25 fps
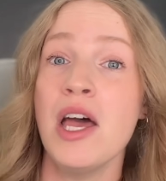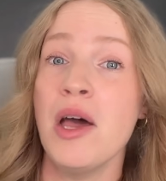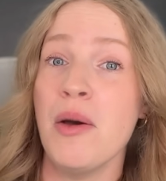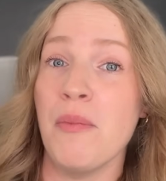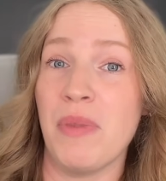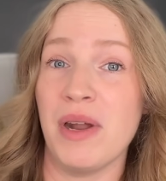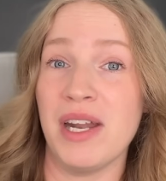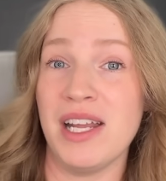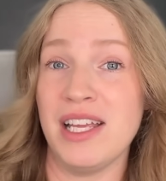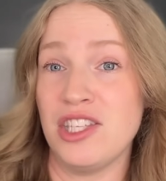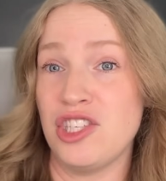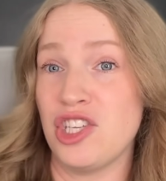
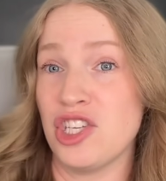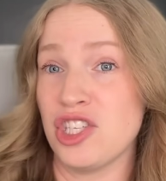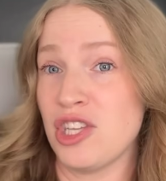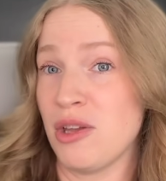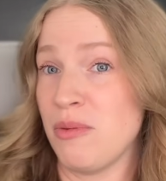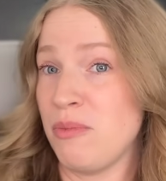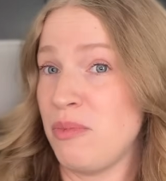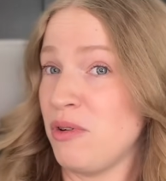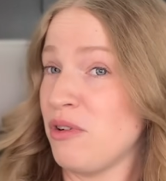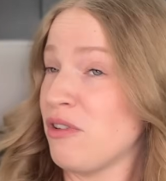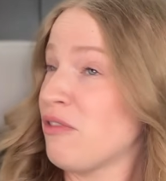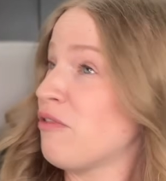but it's just
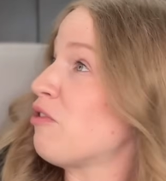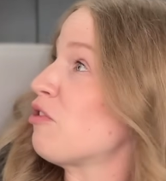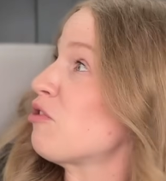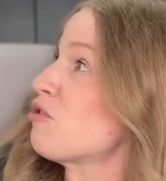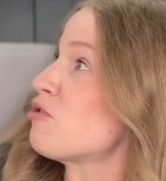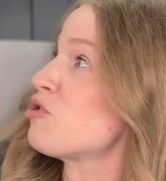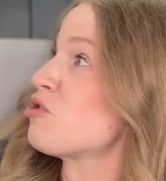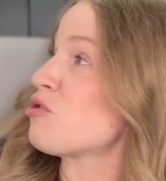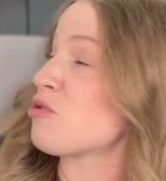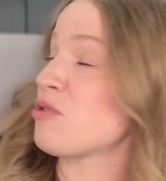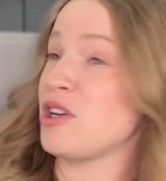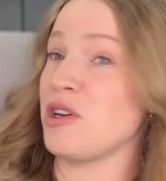a beautiful
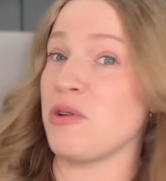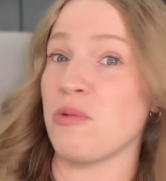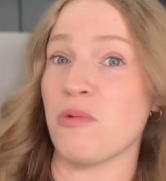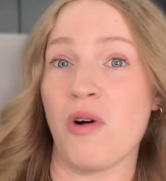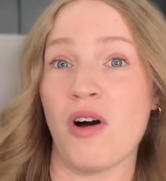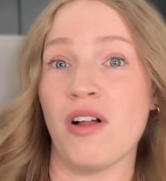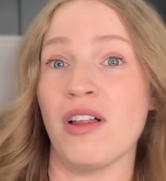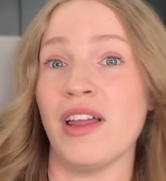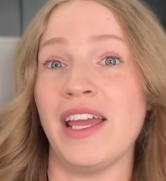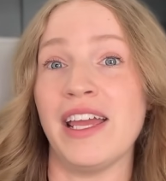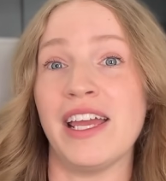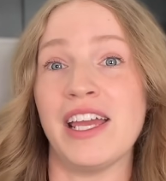tree
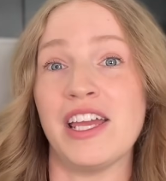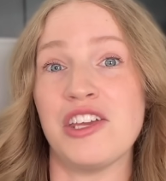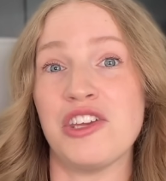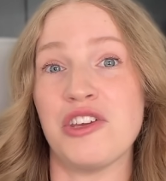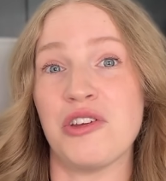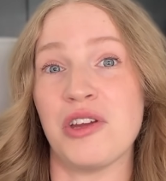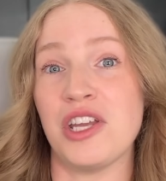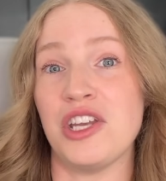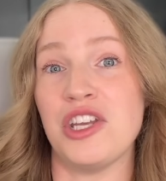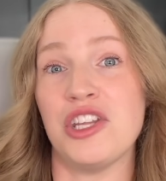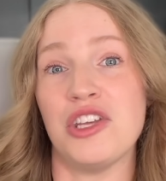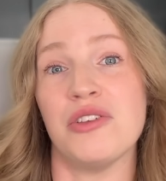wall hanging you
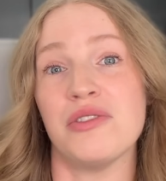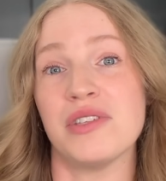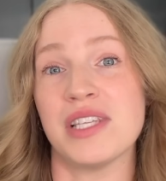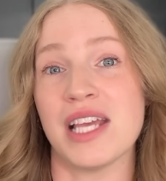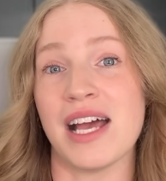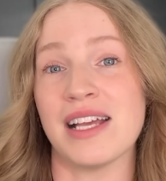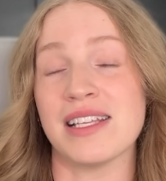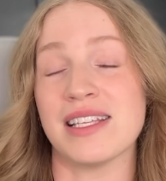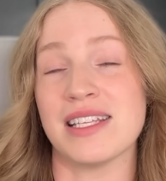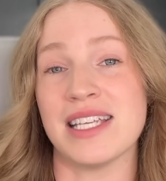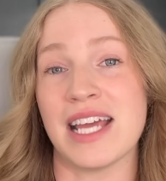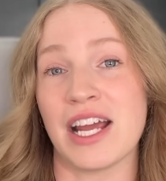can use
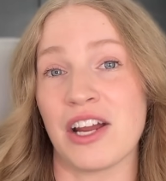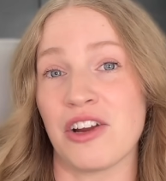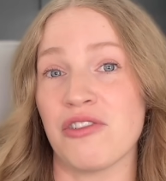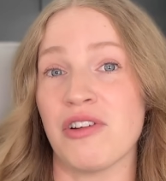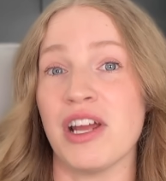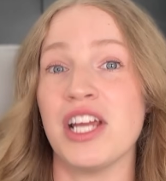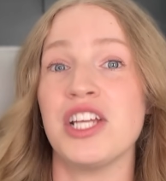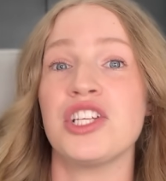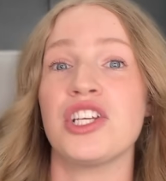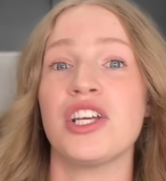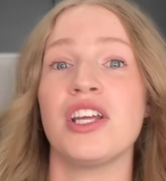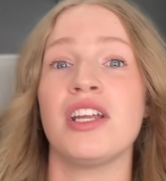as a
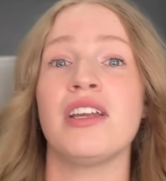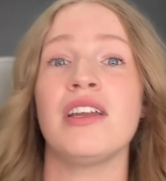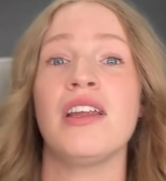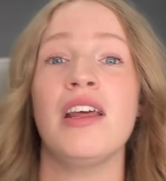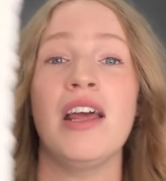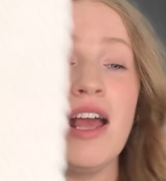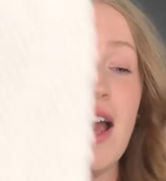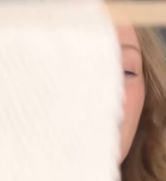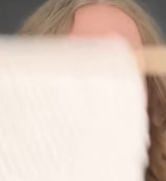decoration.